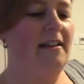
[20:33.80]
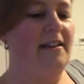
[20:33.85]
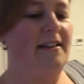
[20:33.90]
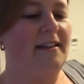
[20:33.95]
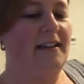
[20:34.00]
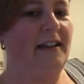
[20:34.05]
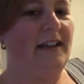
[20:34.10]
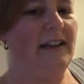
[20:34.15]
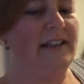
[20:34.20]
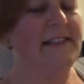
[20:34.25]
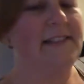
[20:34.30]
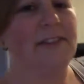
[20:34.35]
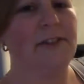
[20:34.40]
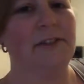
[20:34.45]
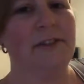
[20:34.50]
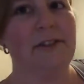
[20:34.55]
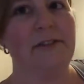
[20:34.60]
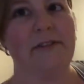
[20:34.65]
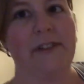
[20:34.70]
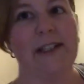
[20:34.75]
I saw
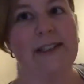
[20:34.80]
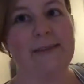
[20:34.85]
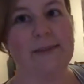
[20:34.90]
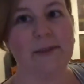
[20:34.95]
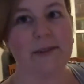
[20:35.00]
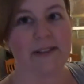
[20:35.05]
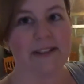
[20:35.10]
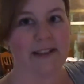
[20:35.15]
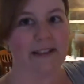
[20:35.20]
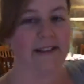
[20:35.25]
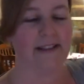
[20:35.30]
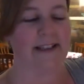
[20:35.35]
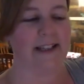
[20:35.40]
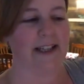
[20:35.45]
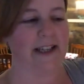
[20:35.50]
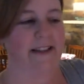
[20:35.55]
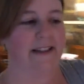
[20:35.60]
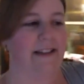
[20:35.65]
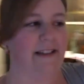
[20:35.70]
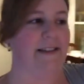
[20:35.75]
on Facebook the other
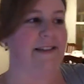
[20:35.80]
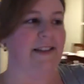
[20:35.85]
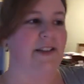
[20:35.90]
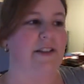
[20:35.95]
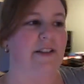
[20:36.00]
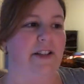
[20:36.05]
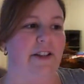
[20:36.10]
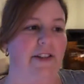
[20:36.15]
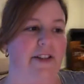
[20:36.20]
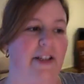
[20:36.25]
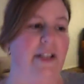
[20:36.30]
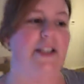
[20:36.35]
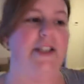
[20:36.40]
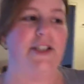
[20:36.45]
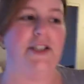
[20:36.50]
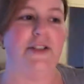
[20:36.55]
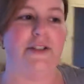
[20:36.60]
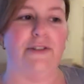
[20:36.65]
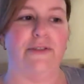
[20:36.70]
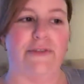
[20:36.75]
day that it's only
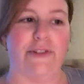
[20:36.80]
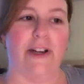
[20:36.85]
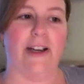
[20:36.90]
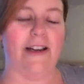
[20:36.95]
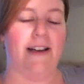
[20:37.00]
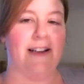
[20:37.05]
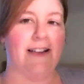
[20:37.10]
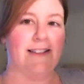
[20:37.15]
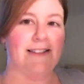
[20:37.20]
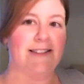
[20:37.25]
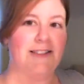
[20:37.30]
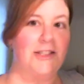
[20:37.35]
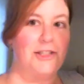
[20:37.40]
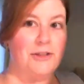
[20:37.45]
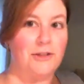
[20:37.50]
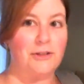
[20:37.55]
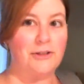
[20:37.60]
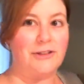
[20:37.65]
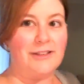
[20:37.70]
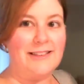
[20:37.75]
32 Fridays
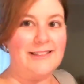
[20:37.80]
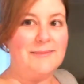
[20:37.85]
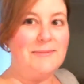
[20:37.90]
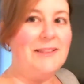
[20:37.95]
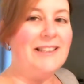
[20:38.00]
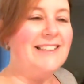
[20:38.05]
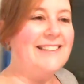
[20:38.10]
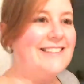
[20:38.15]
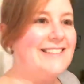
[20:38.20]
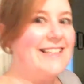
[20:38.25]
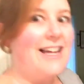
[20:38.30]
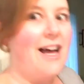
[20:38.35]
until Christmas.